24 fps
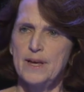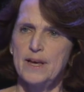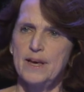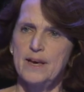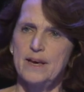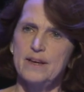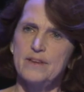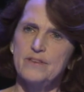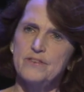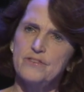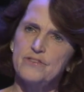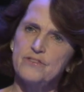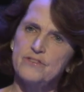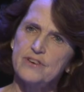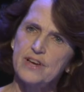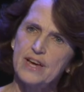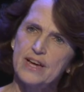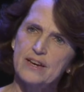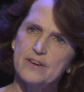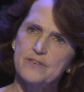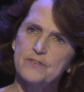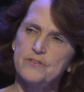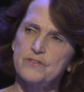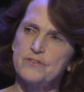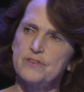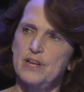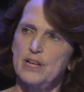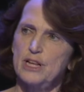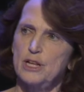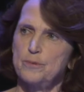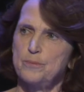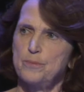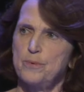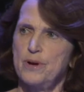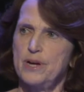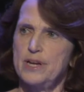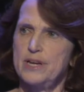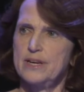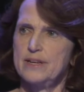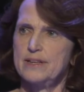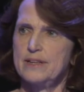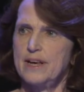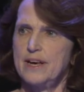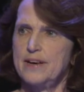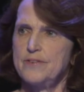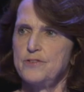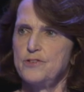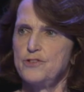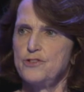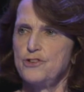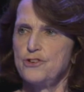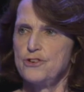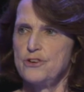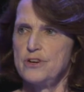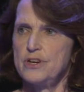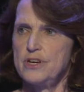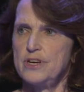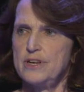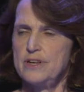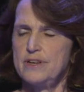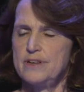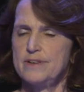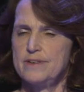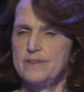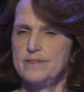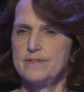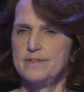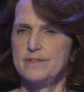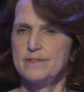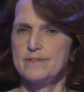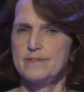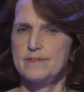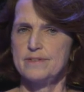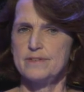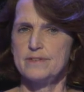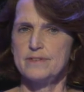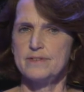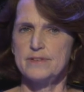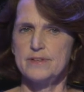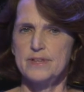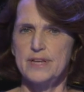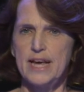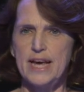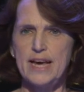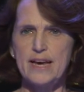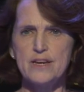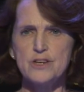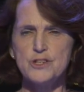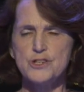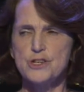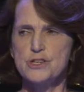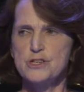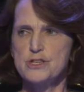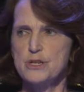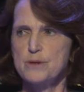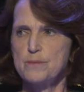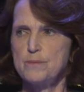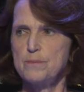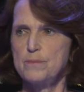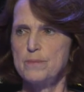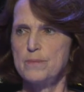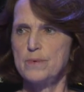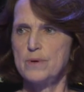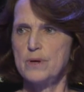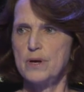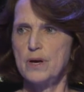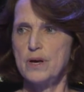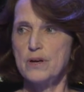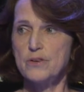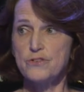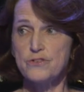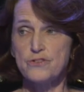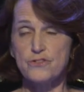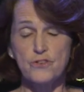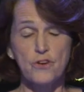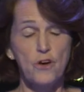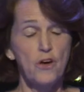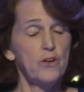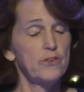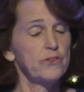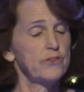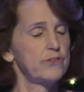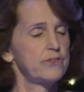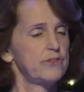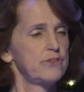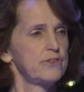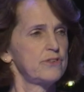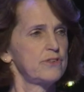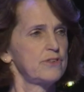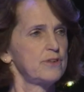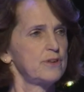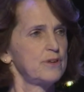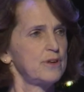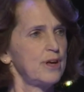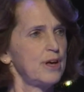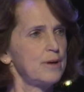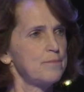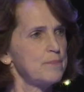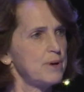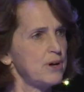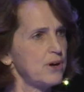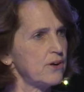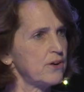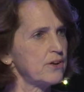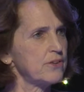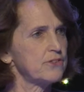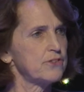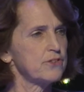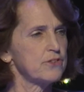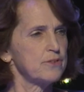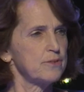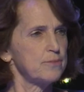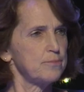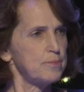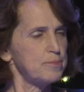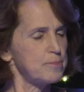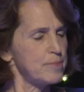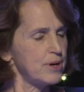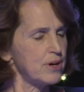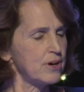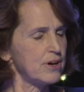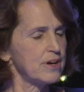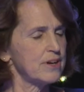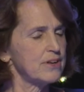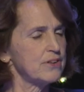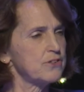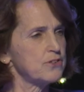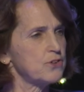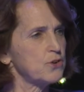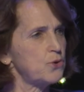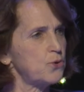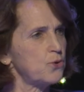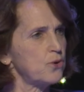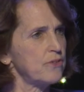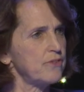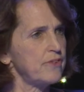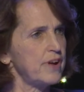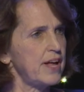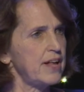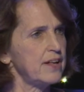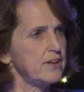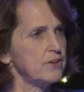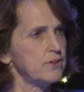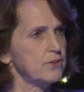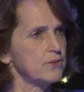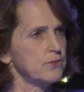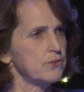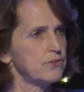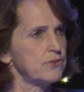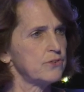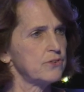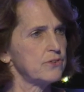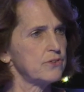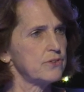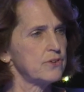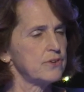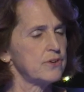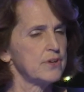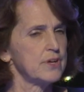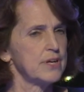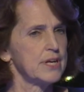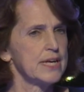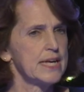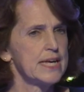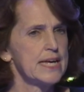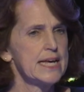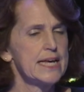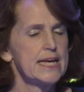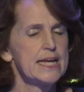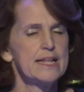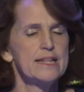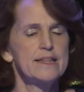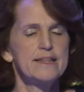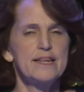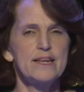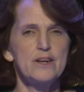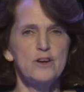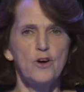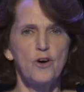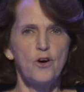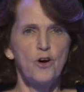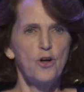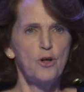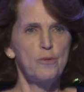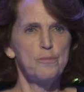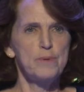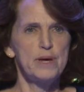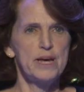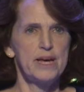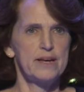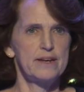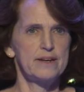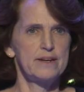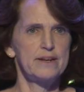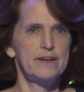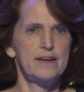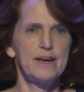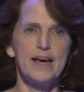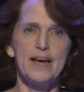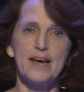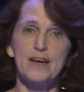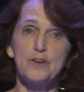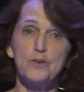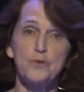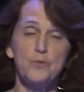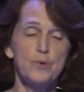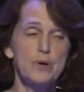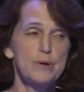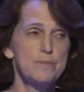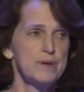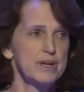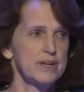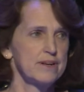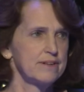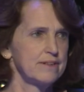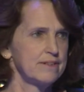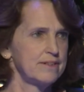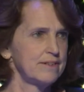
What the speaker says: Instead of celebrating life's journey, ageism assaults America's core values, that all men and women